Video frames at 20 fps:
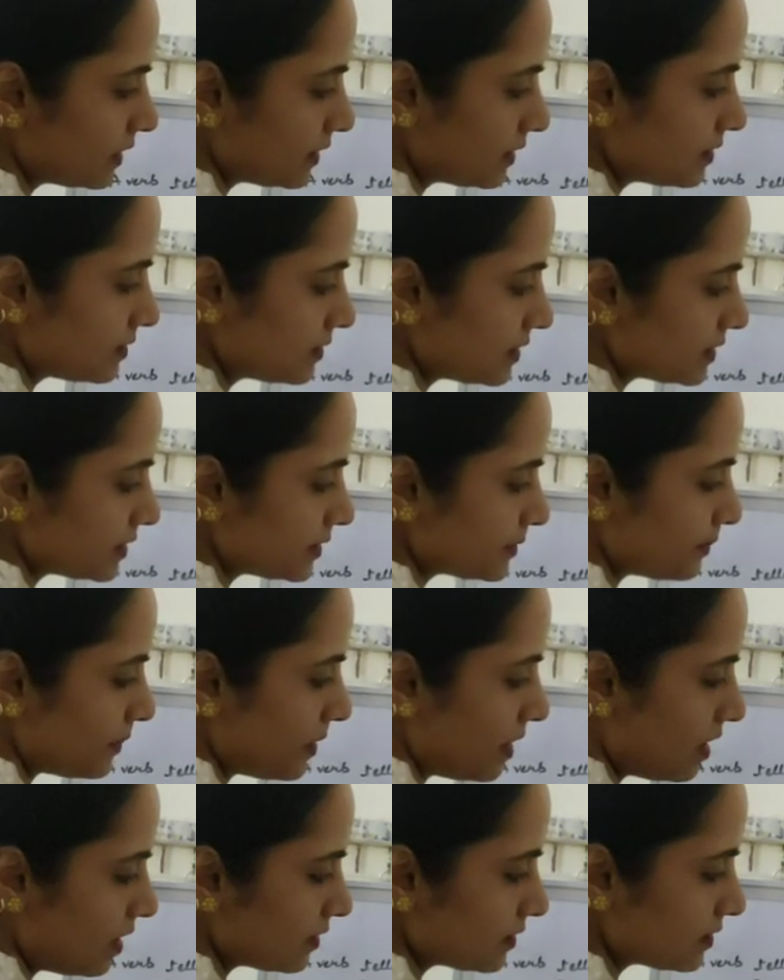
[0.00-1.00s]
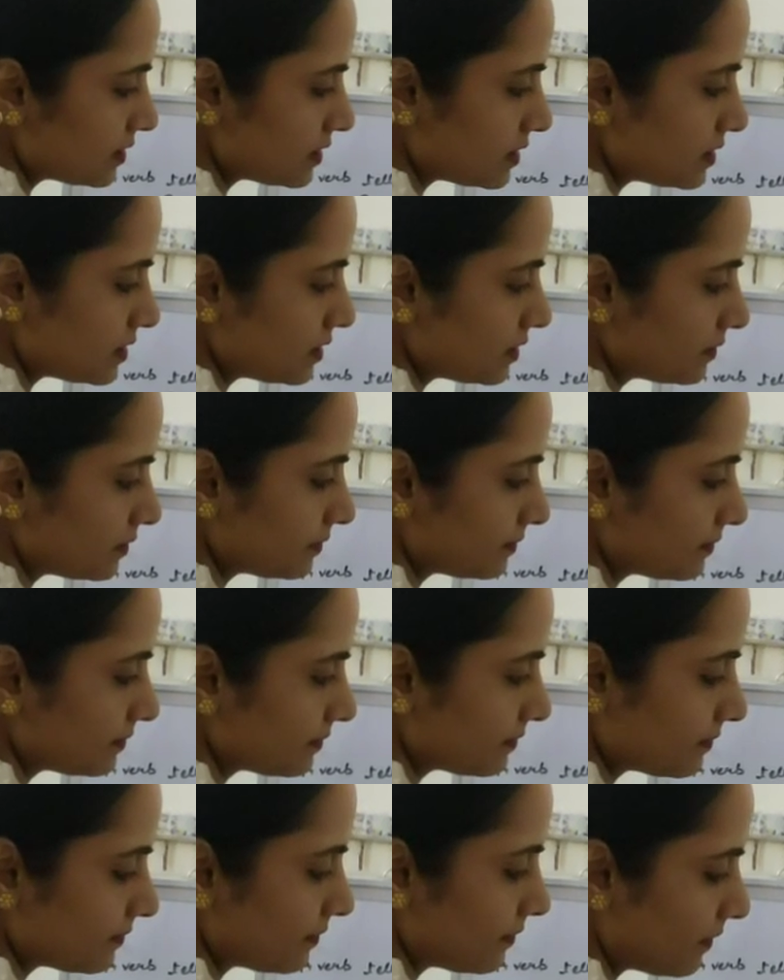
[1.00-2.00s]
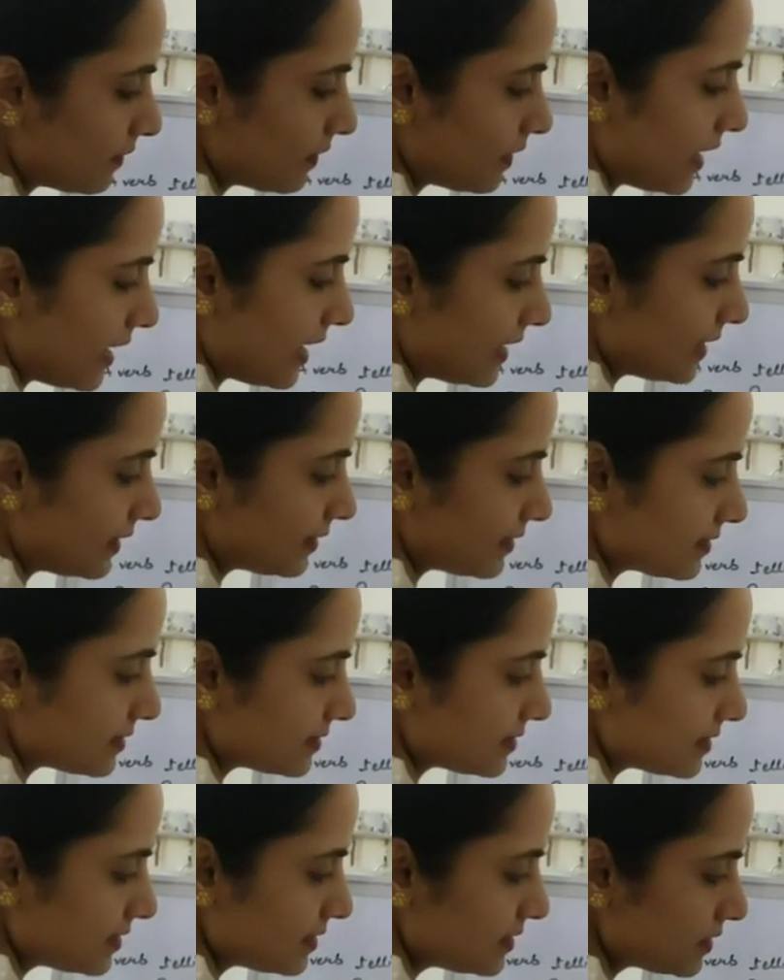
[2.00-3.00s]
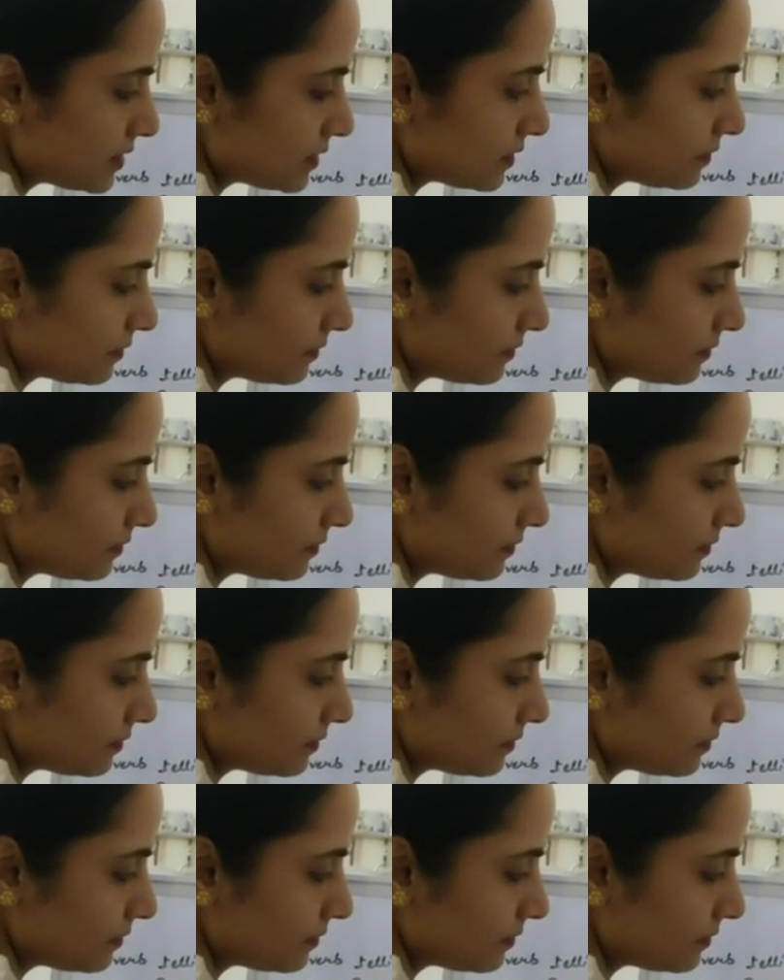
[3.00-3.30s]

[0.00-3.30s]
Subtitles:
this is past, and this is